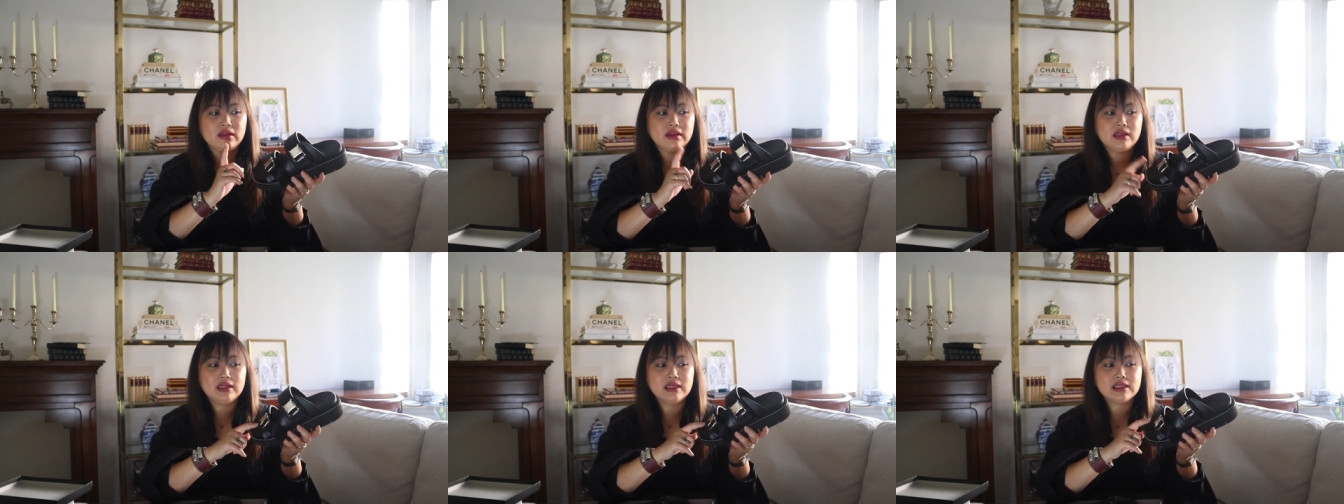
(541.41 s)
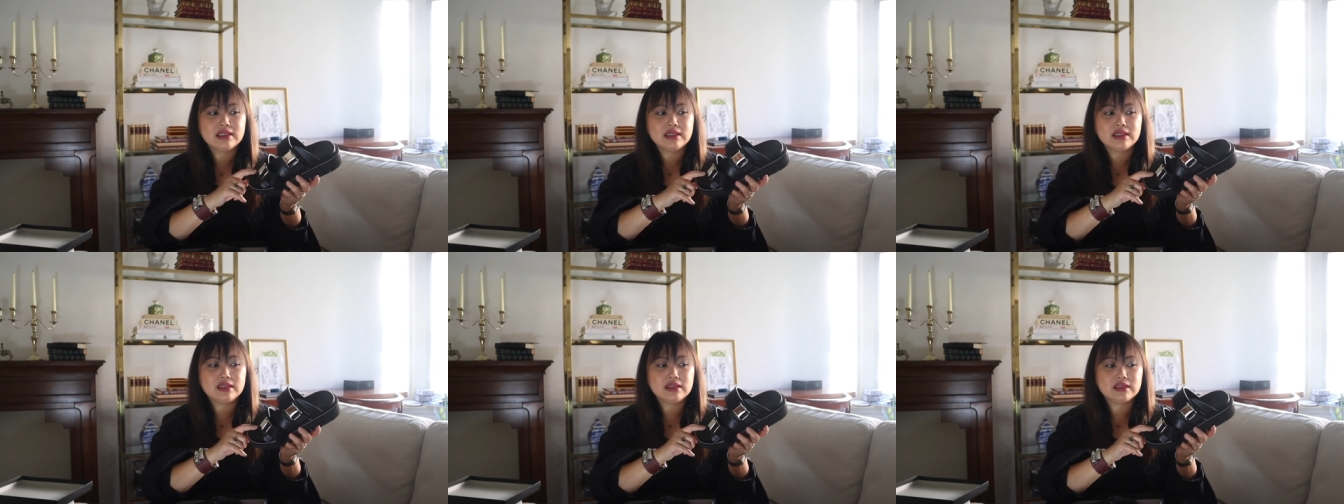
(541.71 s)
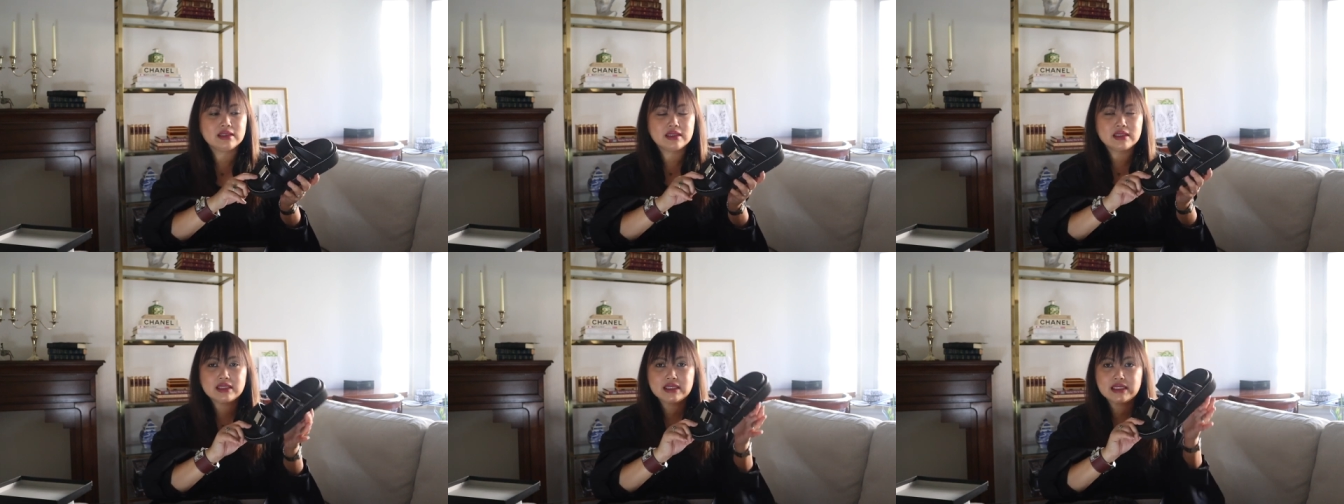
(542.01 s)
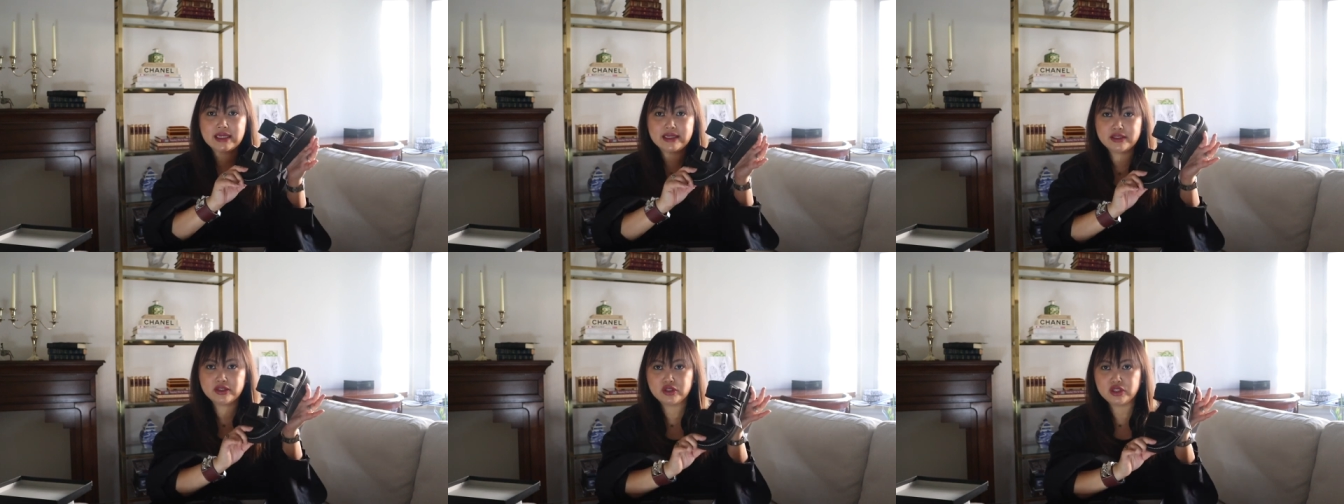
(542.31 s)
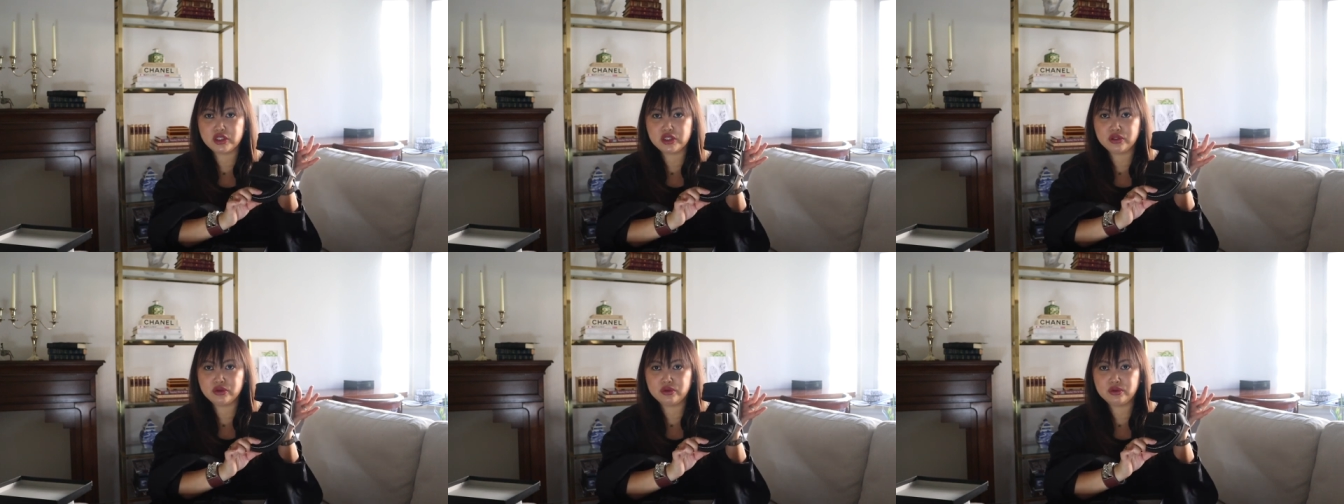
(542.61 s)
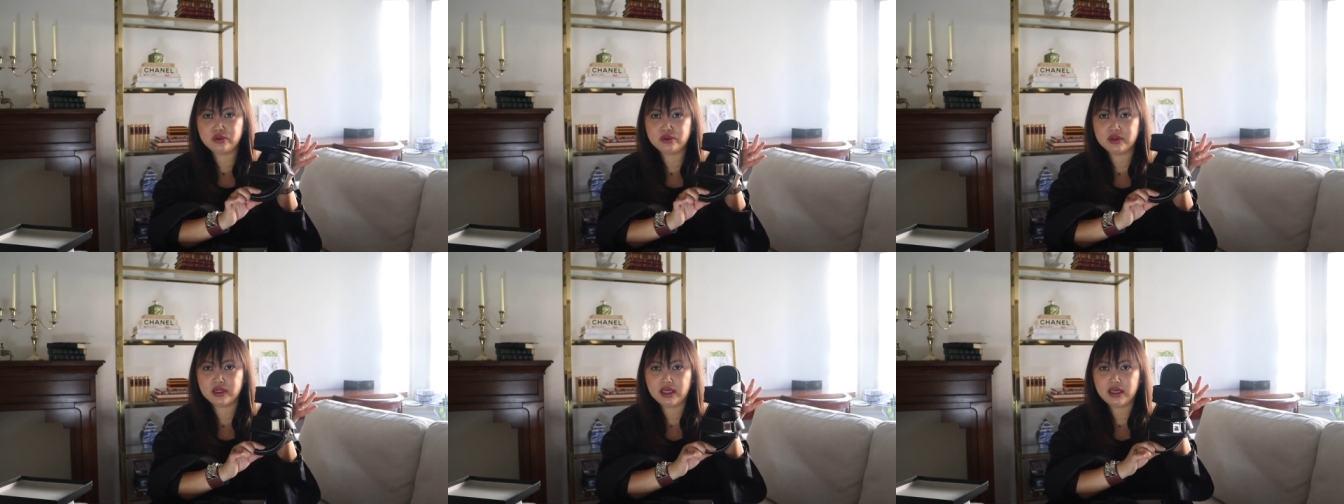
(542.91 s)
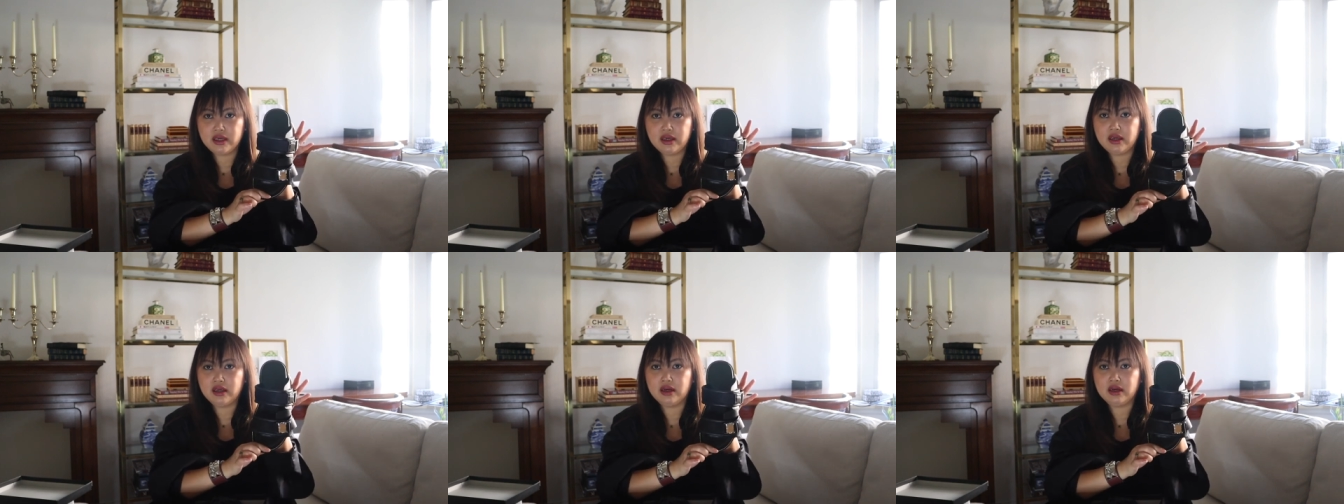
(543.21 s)
This is size two
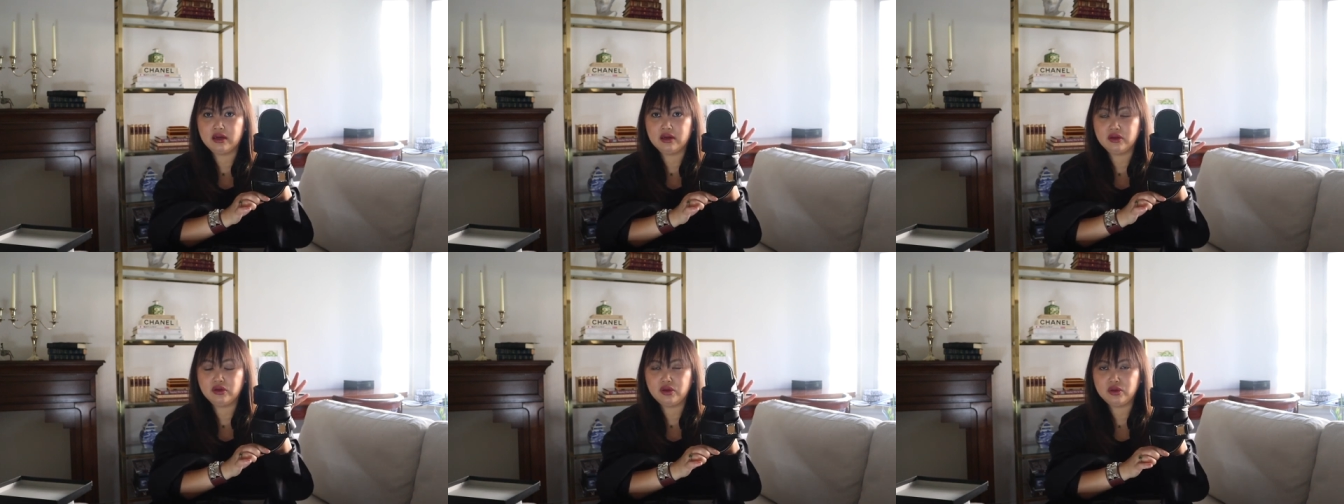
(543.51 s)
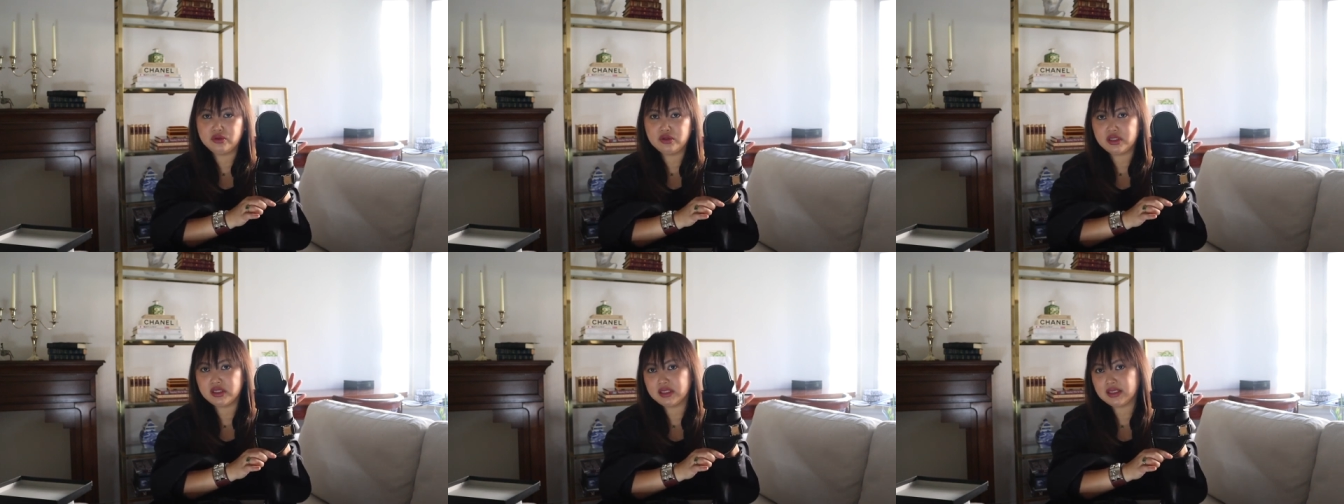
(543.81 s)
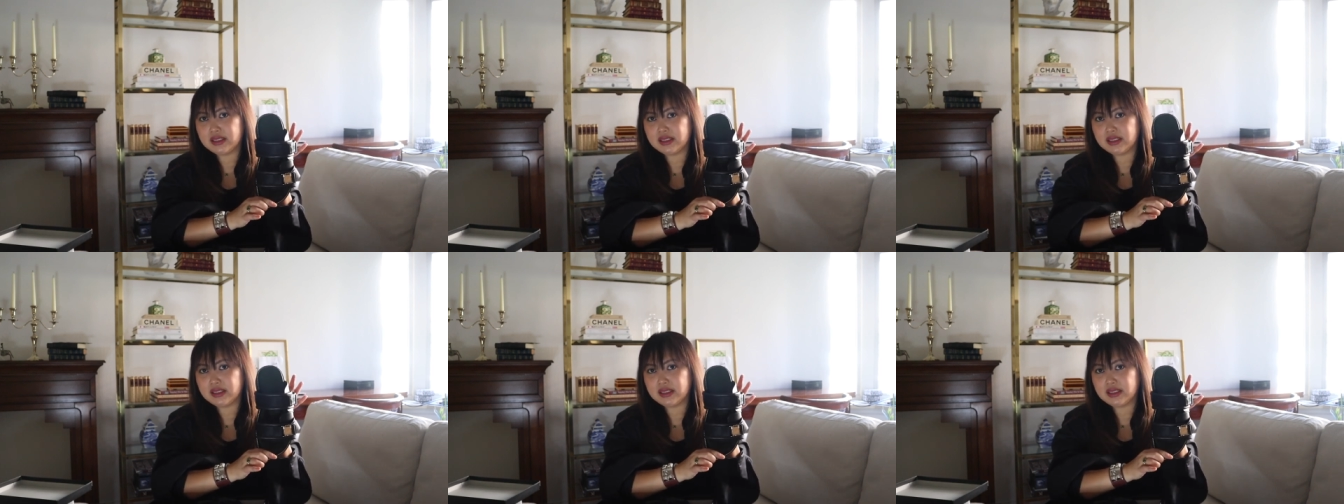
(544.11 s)
in Yohji